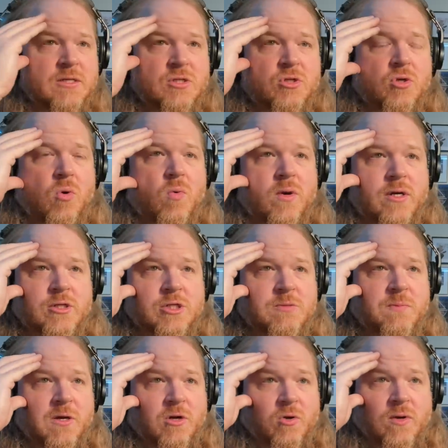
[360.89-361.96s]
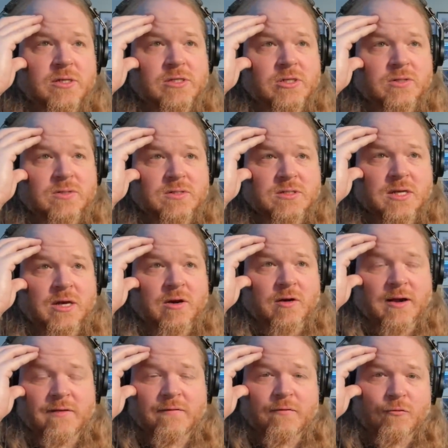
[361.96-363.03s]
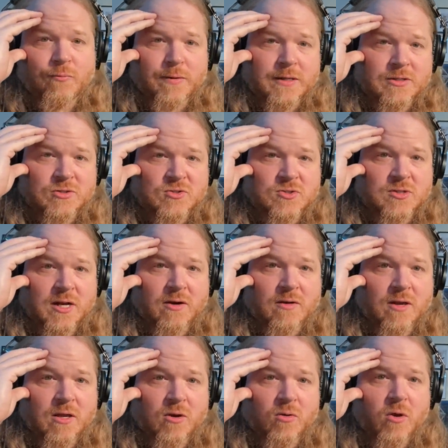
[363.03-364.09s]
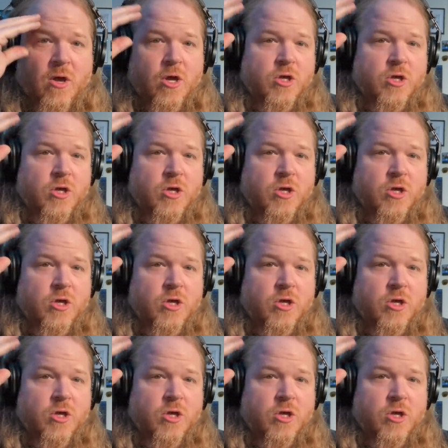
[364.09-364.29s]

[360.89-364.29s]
don't want to just be a crazy good singer and have everybody just stare at you.